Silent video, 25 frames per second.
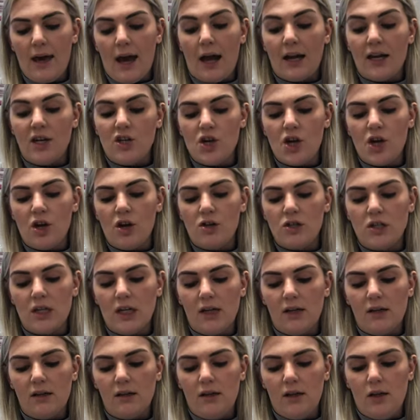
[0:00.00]
and he turned
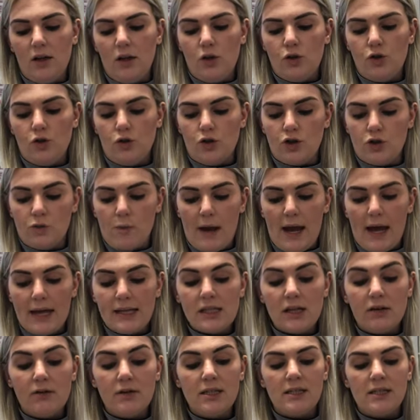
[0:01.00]
it, just the way
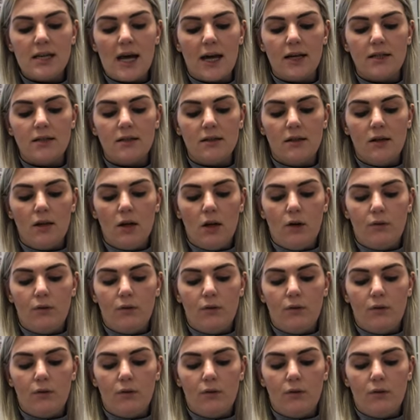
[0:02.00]
Eska had said.